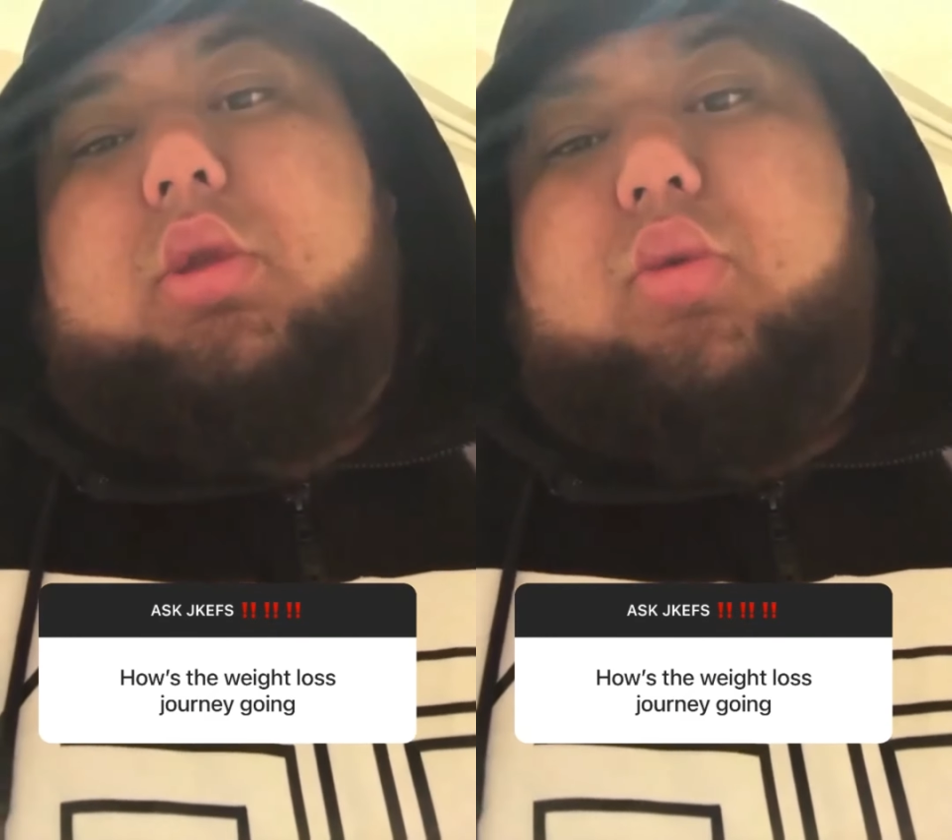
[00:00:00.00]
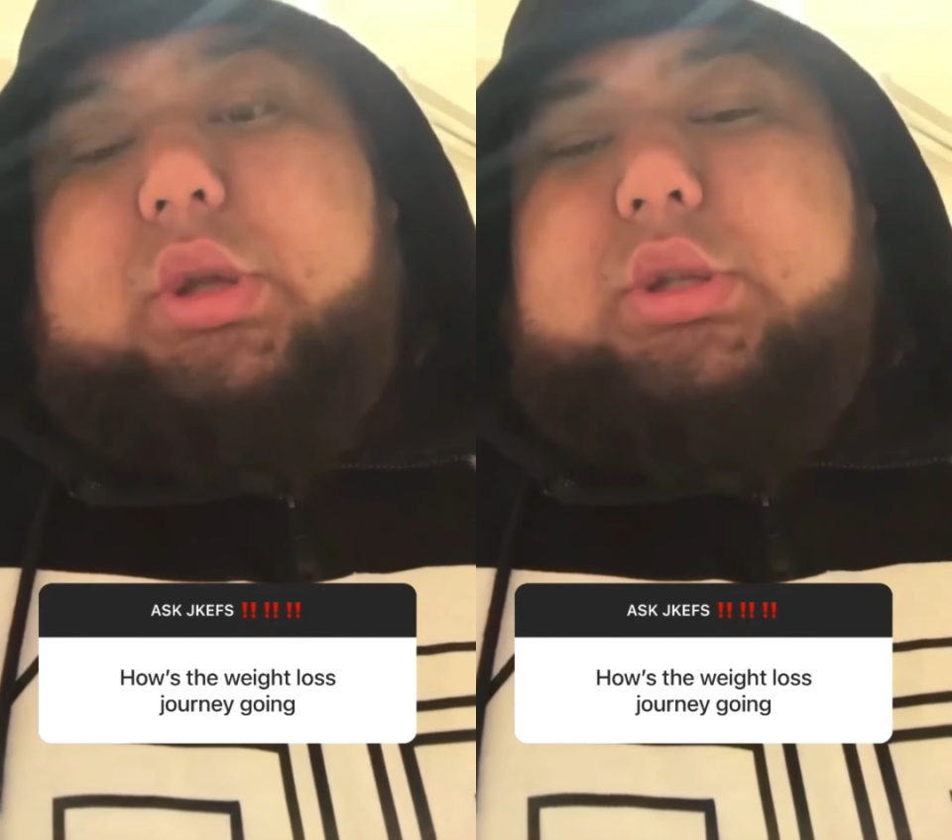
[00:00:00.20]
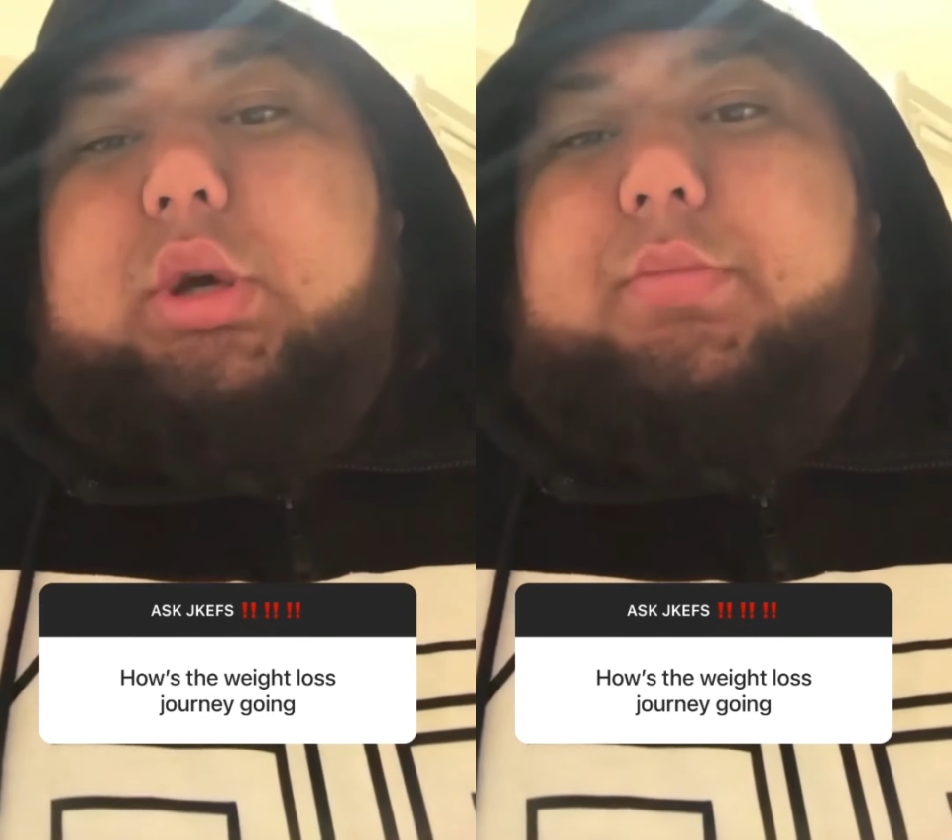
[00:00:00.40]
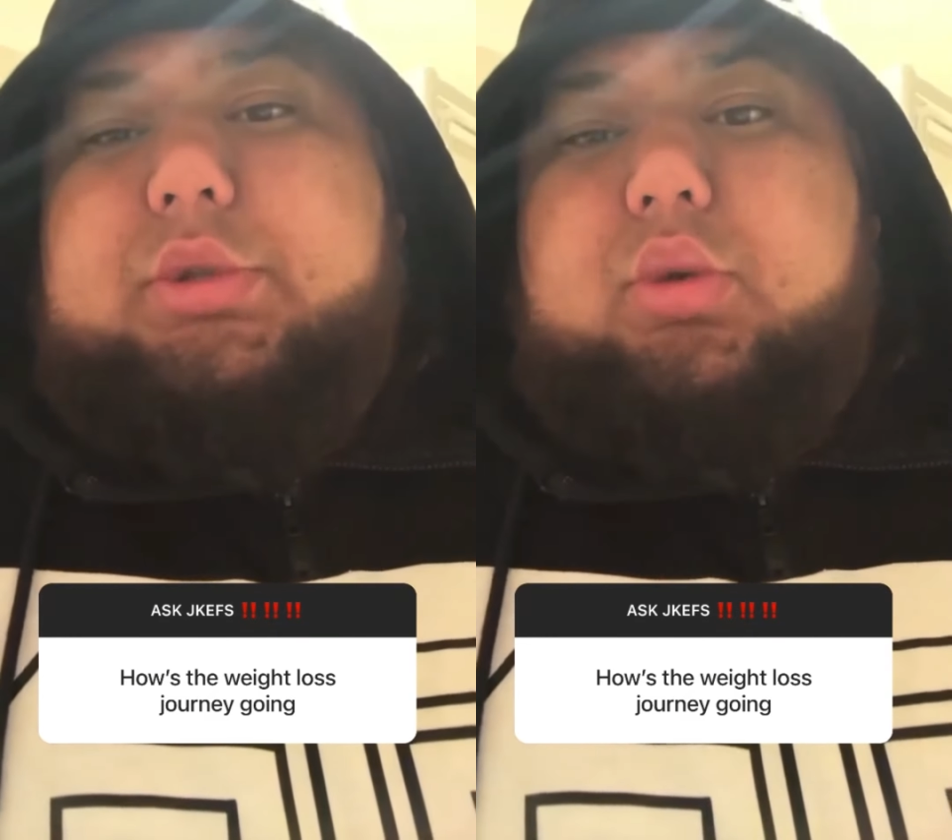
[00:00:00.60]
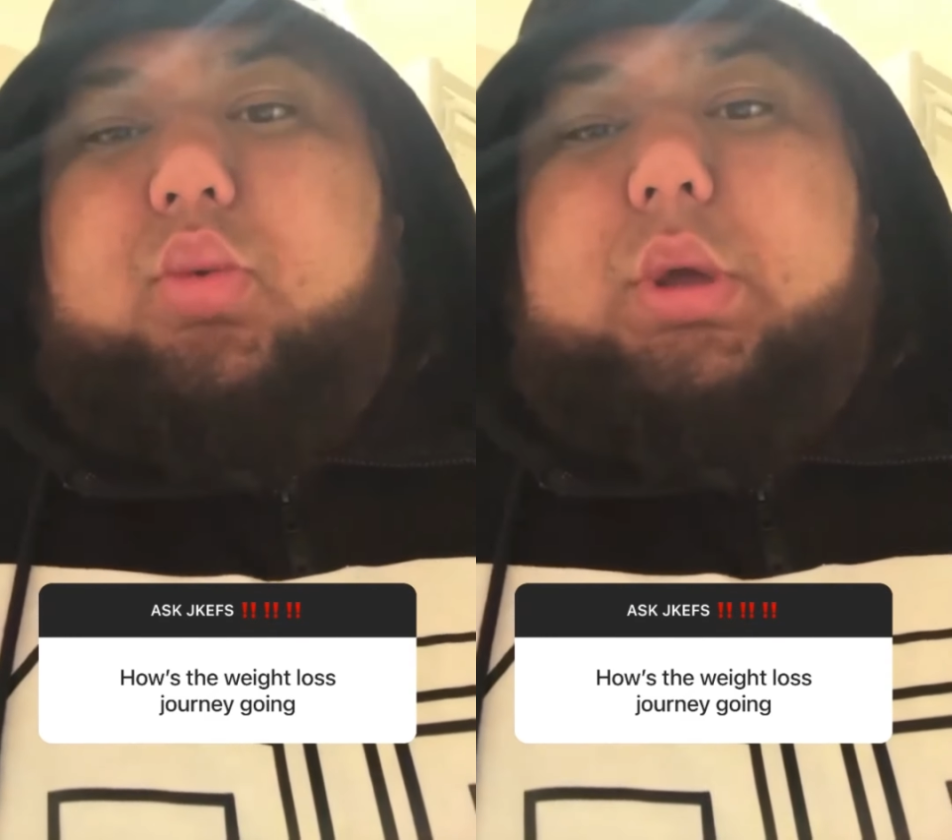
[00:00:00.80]
Three
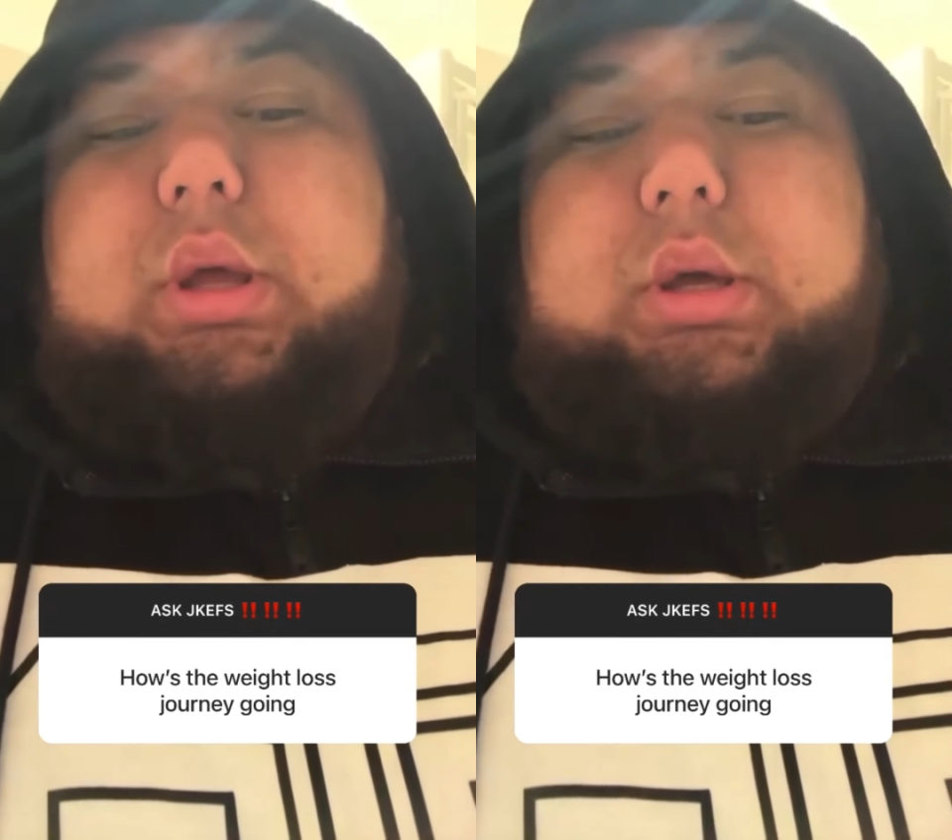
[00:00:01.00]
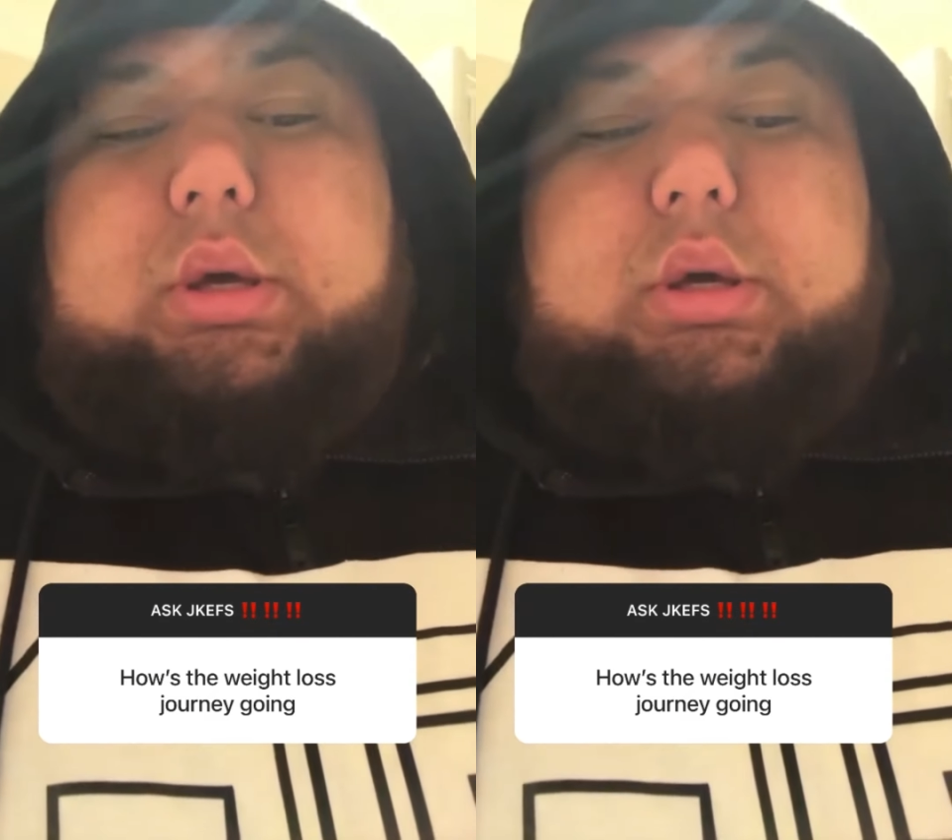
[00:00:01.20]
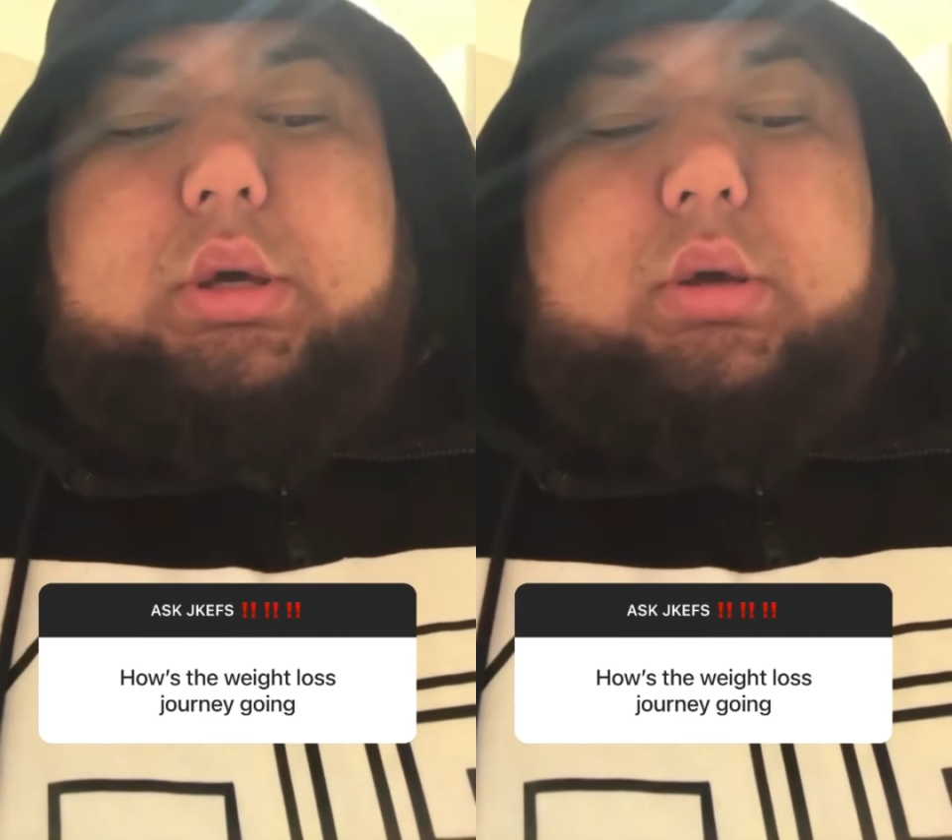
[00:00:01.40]
times a week